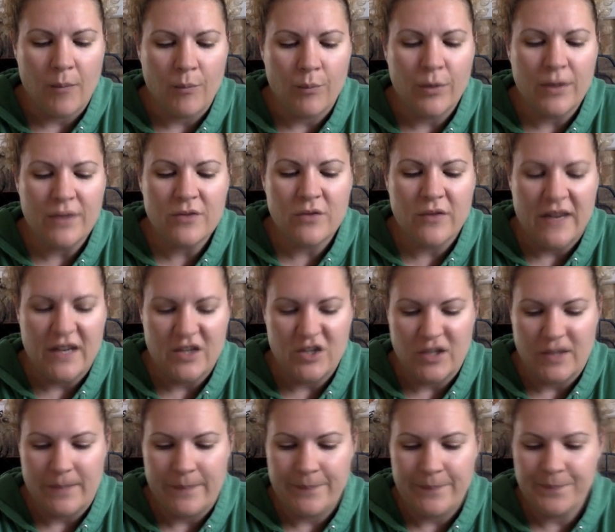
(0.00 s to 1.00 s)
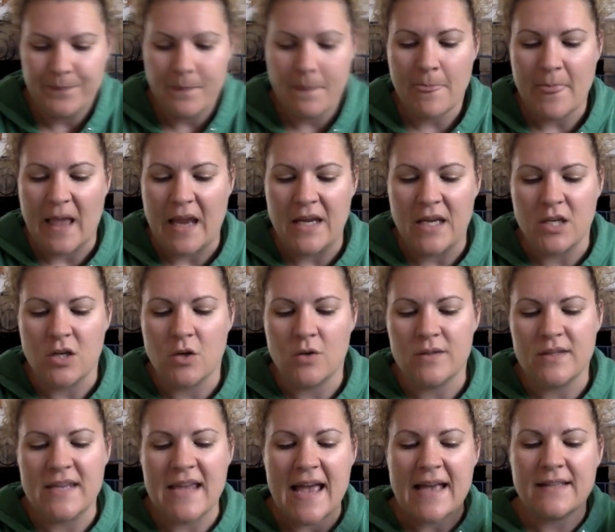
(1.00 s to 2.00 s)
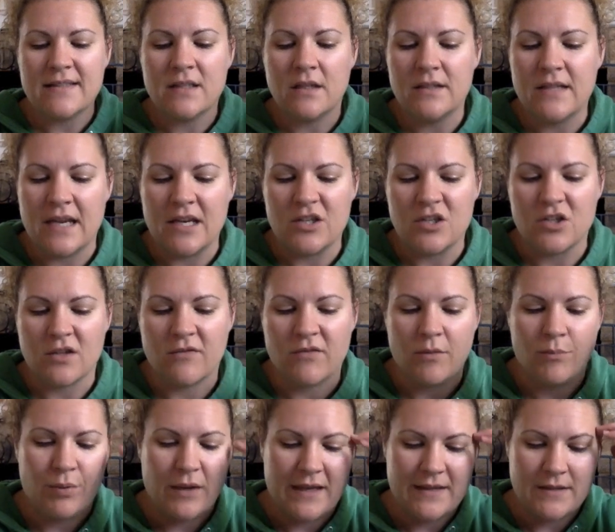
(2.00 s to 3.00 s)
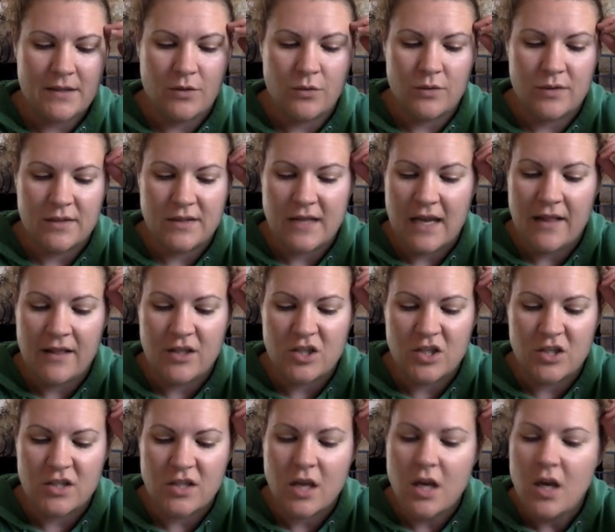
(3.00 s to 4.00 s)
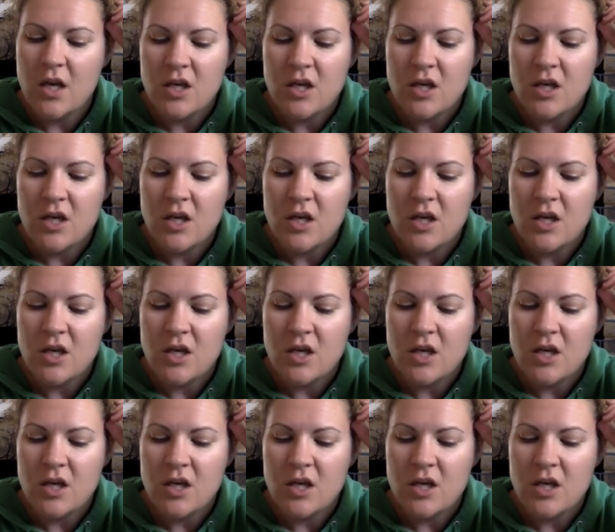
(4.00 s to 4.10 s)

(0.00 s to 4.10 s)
preservation, and he knows the exaltation of the blessed whose intelligence,